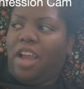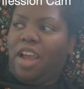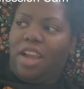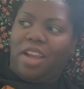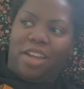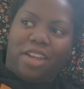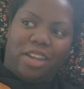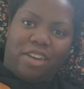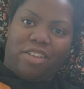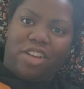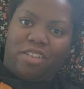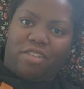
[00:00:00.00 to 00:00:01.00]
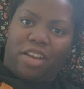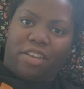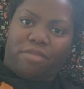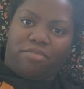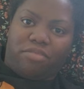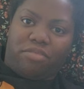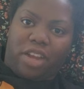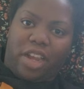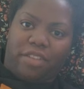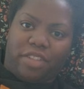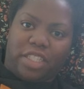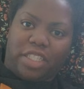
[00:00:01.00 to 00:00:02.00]
I don't know. I
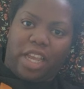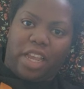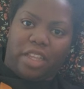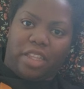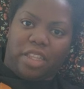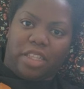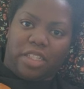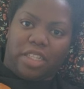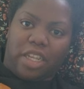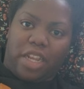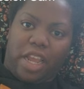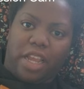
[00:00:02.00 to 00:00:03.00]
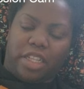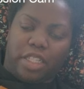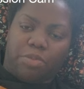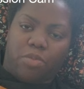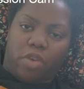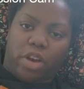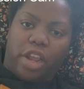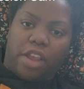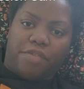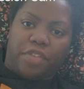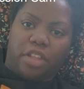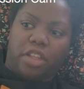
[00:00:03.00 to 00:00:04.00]
have to say, today, this morning, I
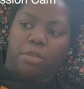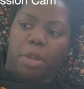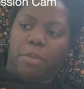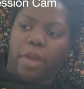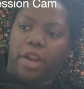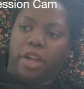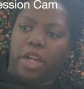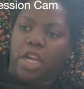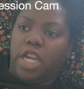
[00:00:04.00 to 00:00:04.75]
feel a little bit better.